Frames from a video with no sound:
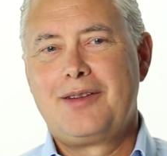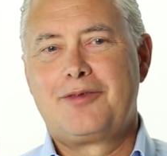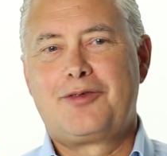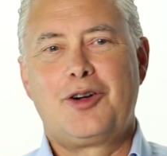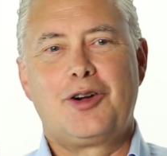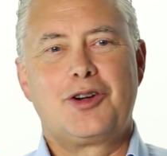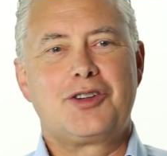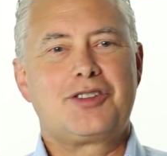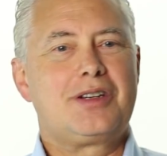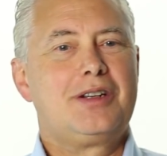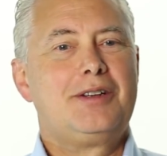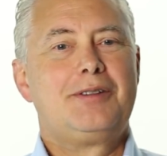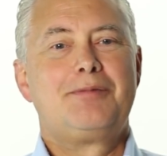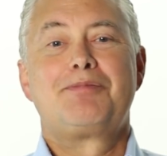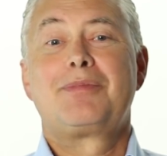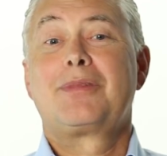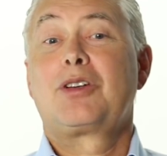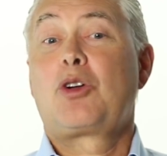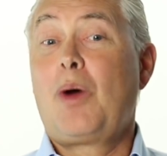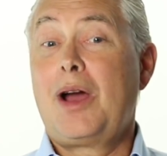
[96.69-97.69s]
First,
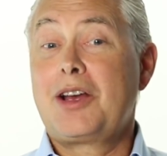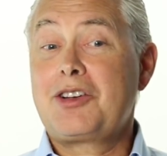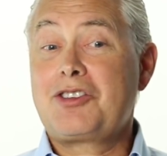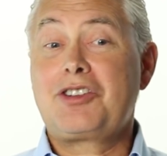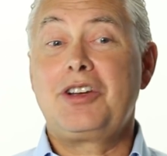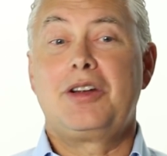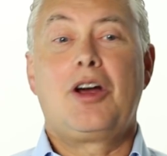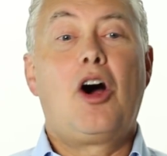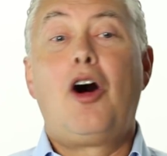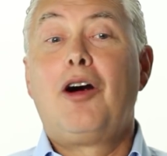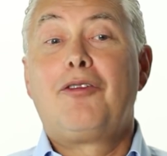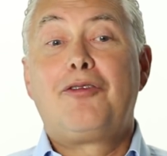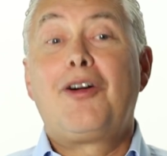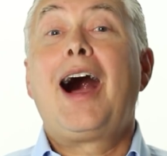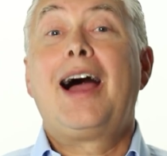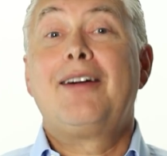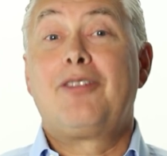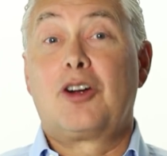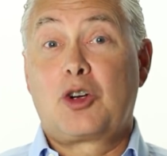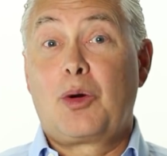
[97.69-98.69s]
question. All
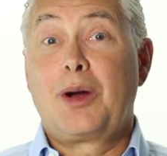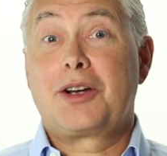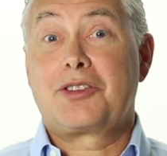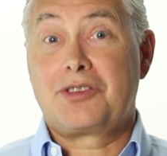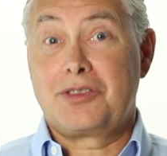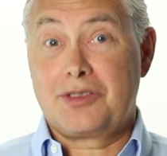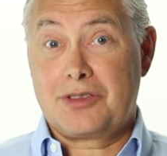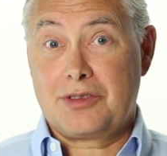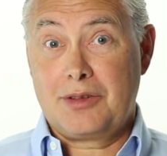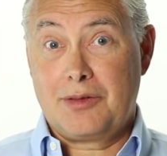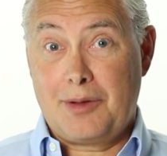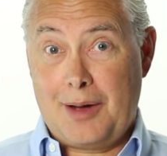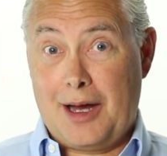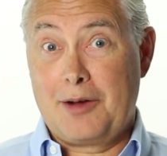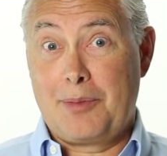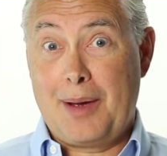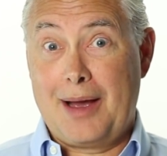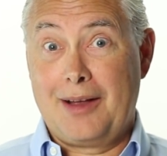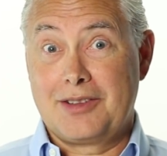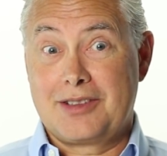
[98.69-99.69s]
five are questions of how
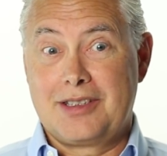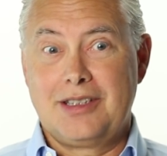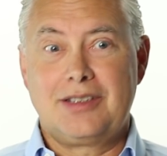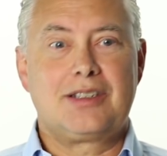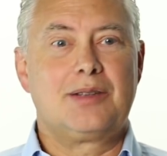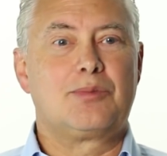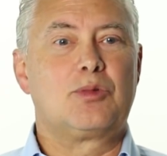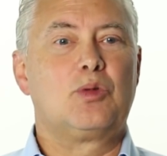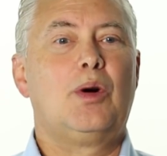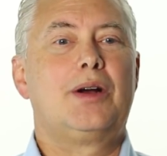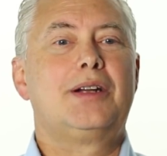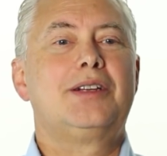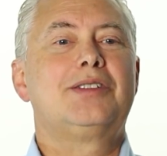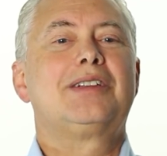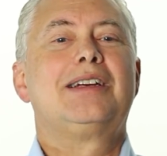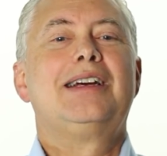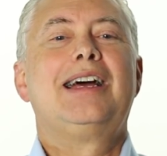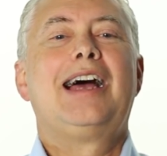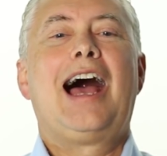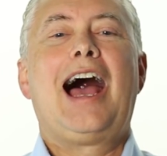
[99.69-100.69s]
to balance this. Number one
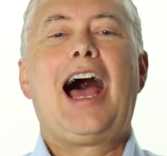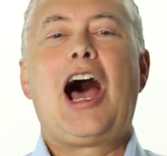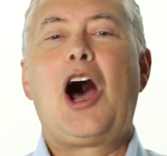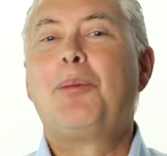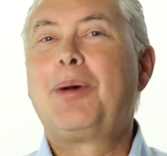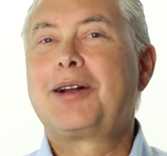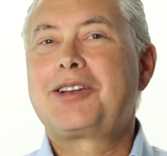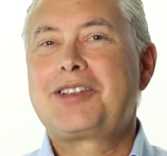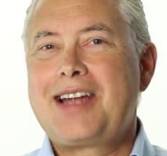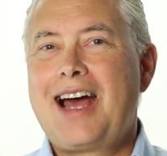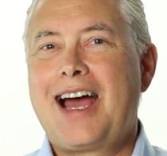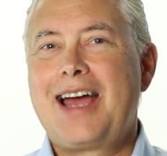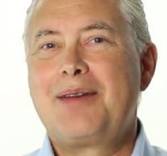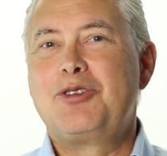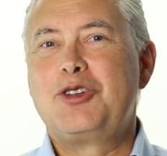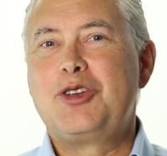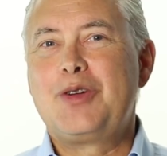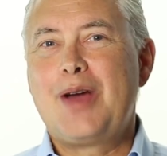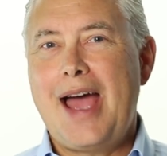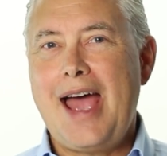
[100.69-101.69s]
is, how much
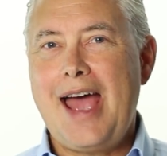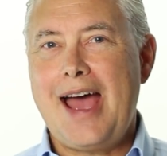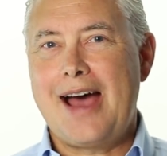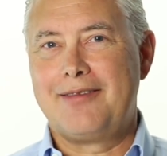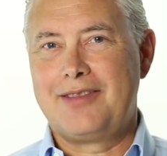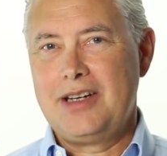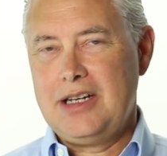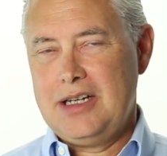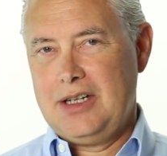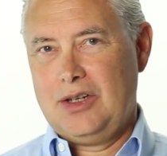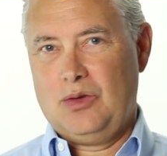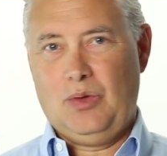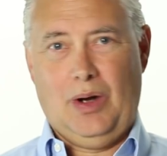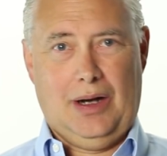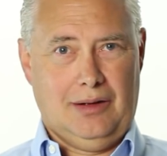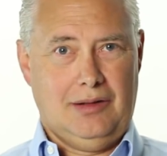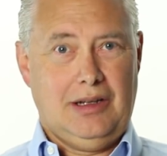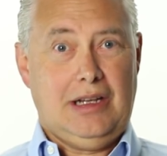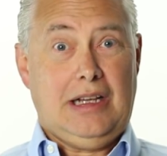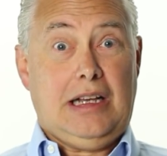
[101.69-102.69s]
time do you have?
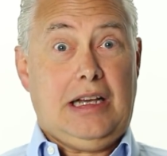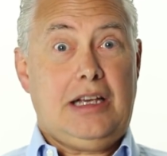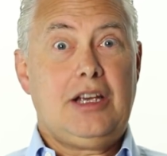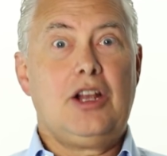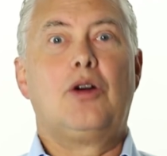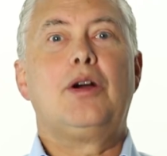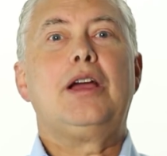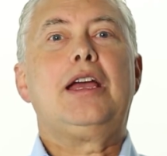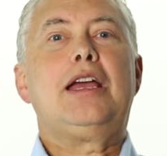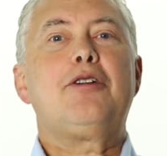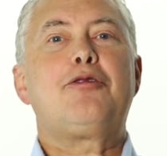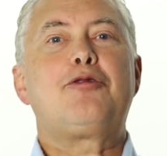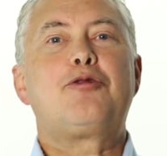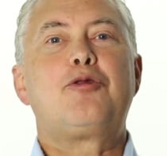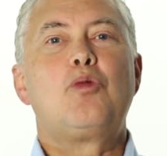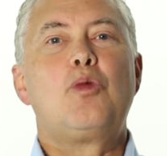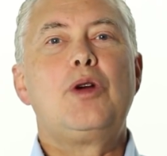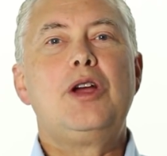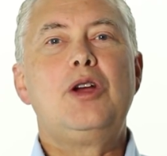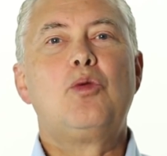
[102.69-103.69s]
Well, you know,
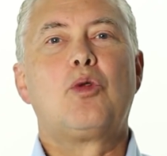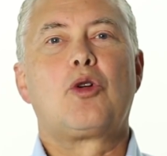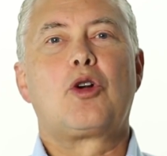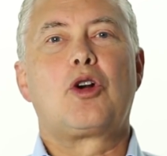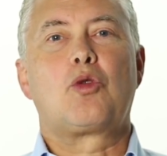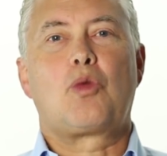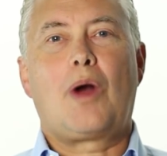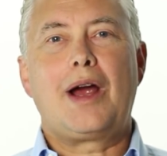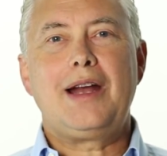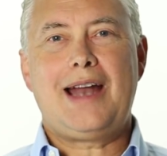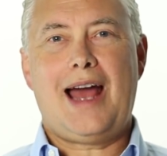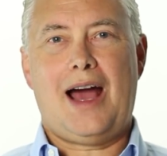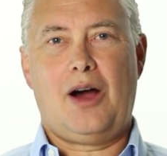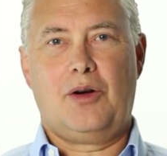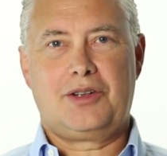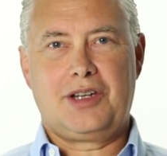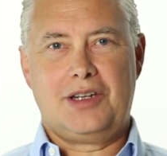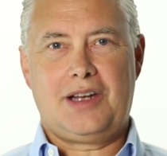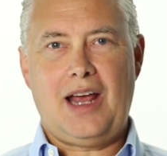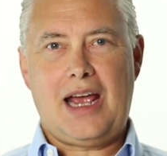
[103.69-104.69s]
if we were right
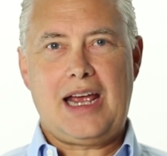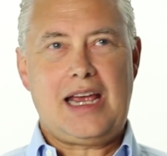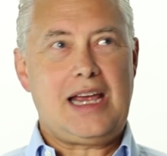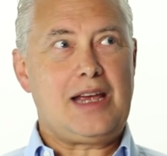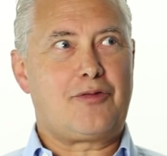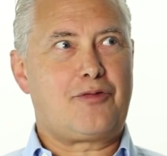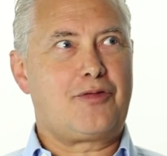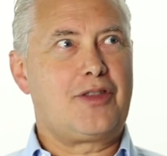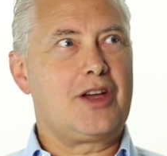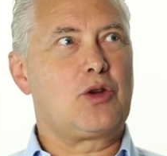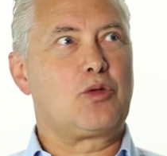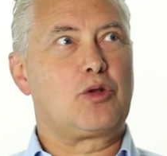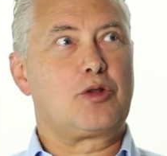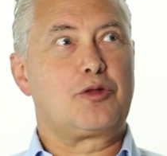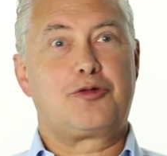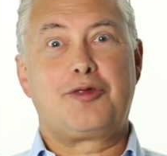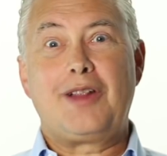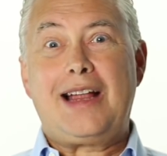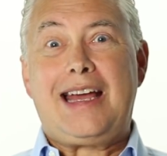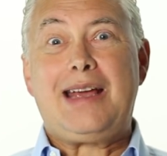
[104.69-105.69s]
now, today, if there were
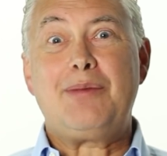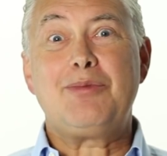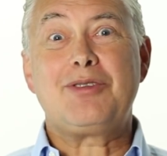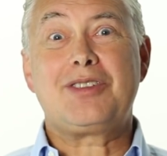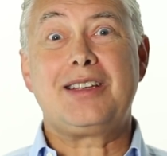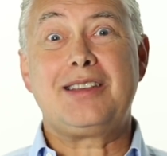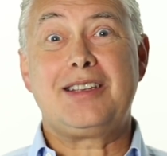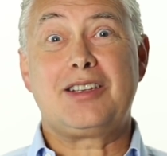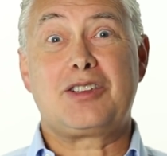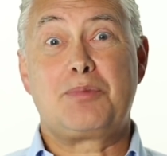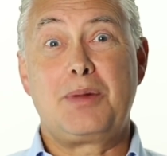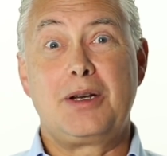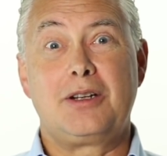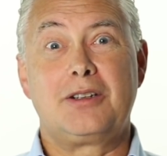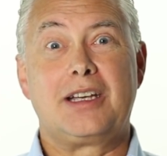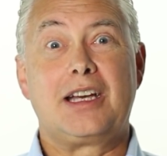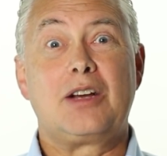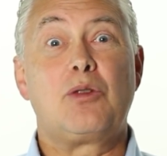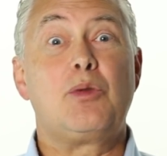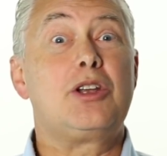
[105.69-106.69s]
flames in this
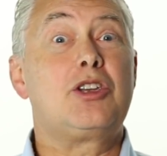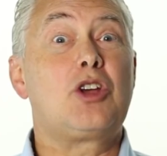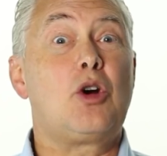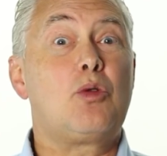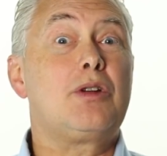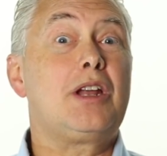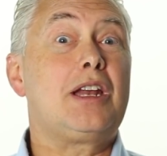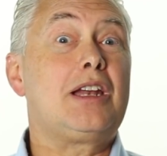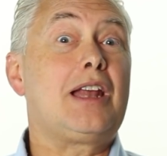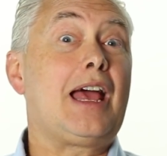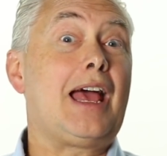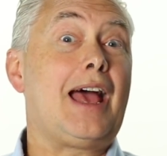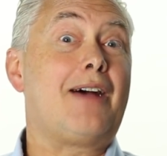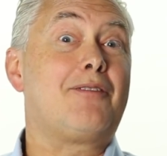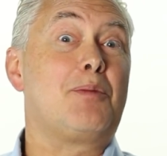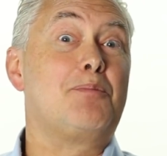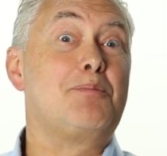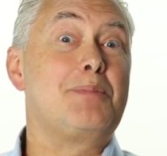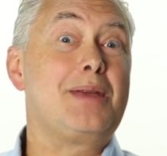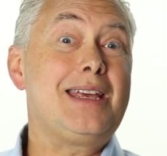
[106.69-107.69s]
building, we don't need to
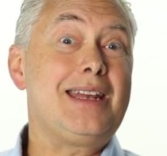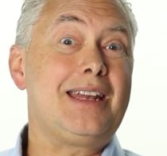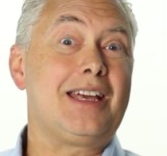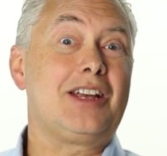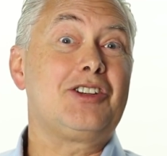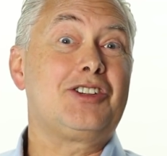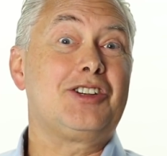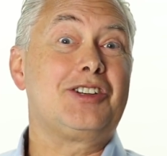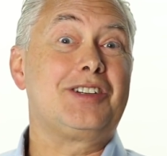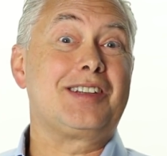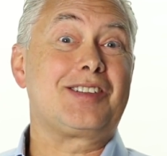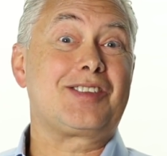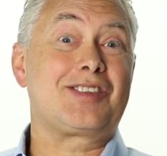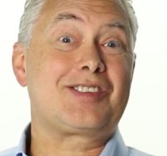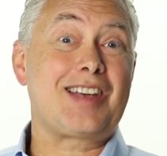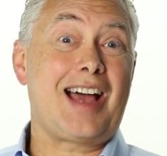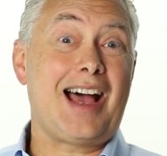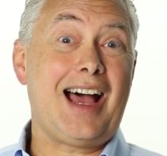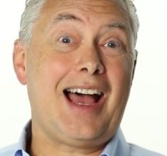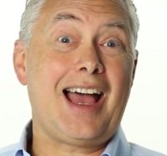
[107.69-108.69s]
have a meeting to
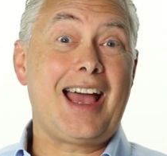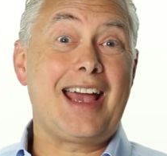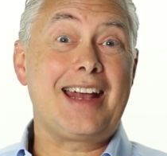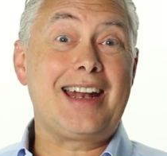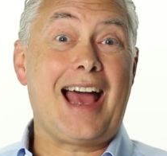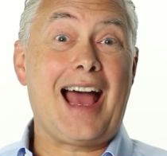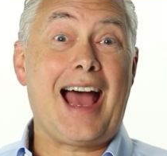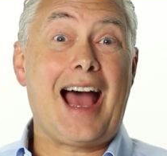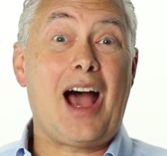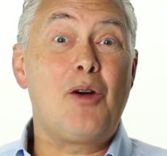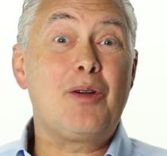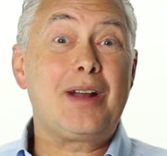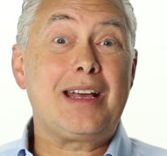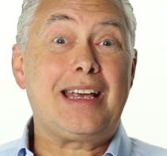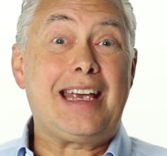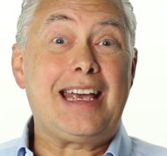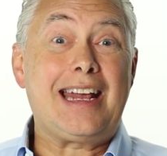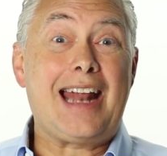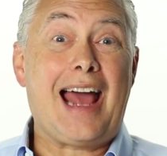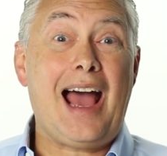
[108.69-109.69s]
decide how to
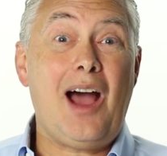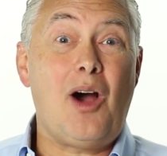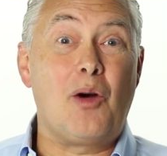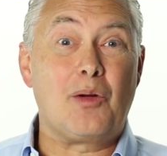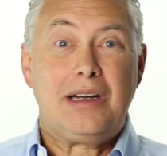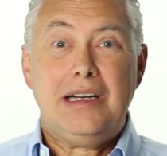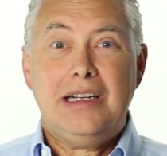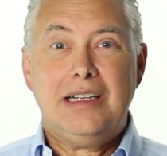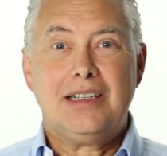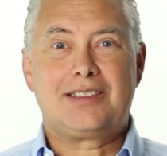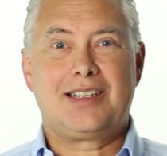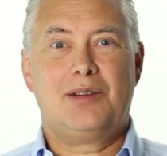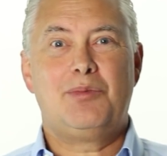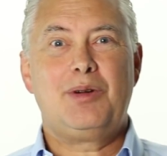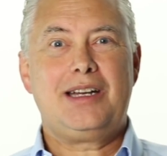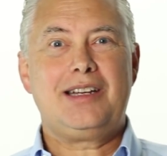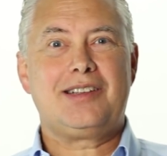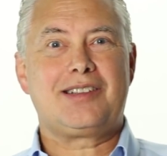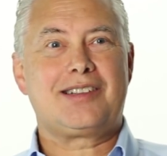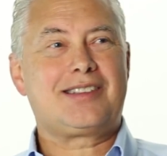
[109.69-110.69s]
get out.
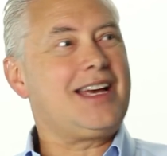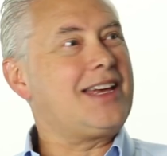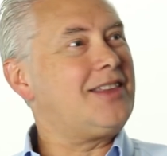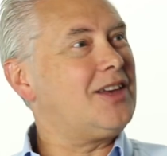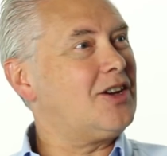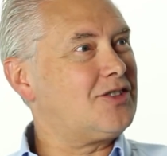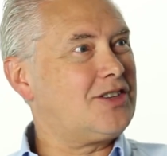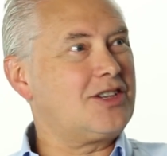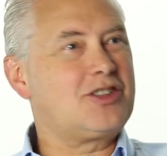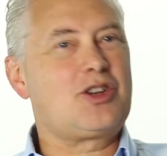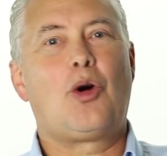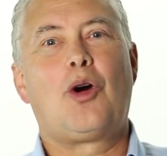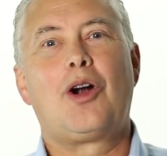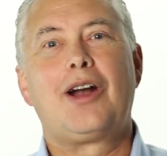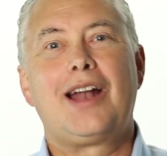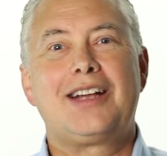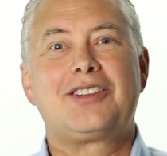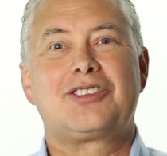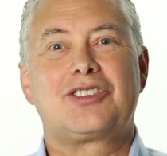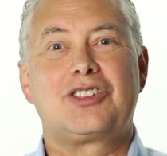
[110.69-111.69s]
Someone needs to say, there's the
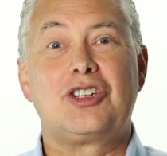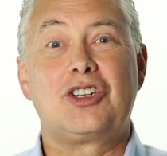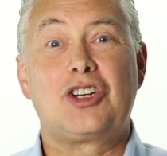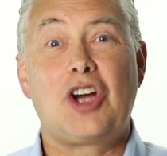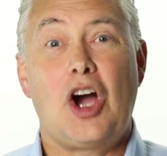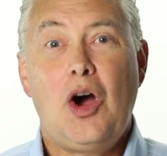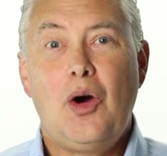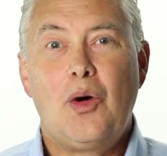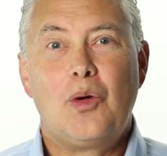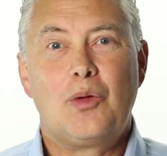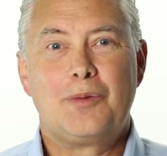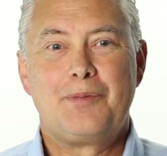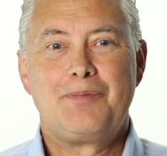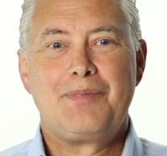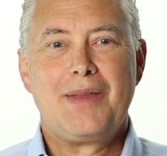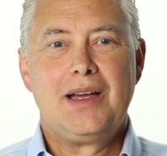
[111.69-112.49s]
door, let's go.